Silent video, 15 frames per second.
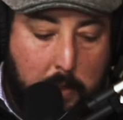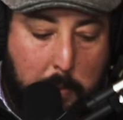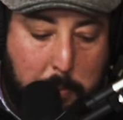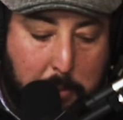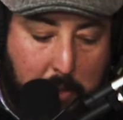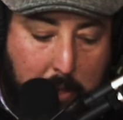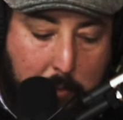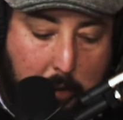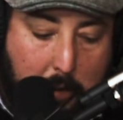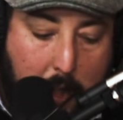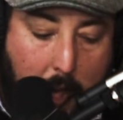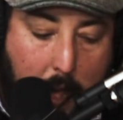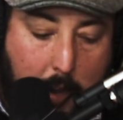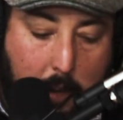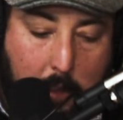Believe it or
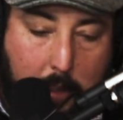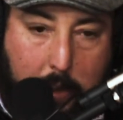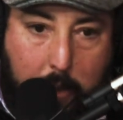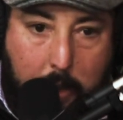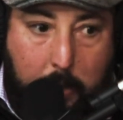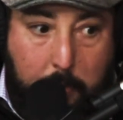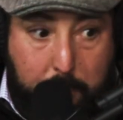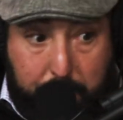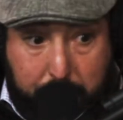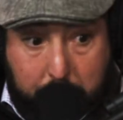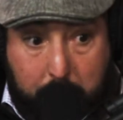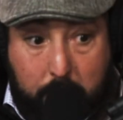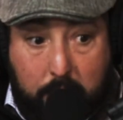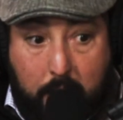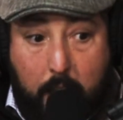not, and
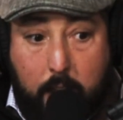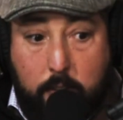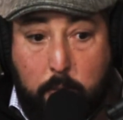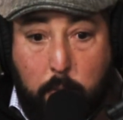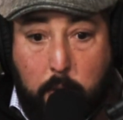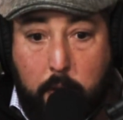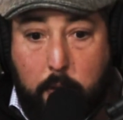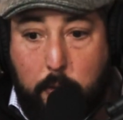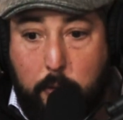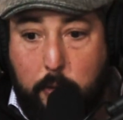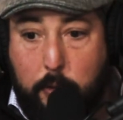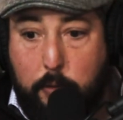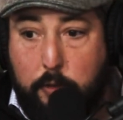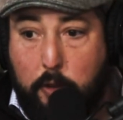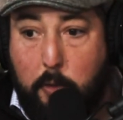this guy's the one
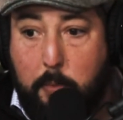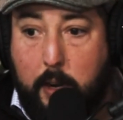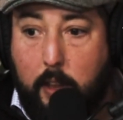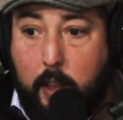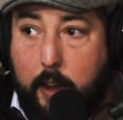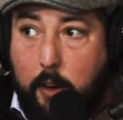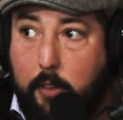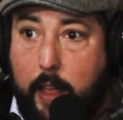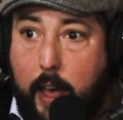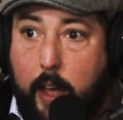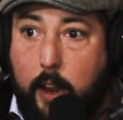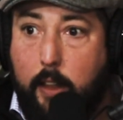who showed me the light on that.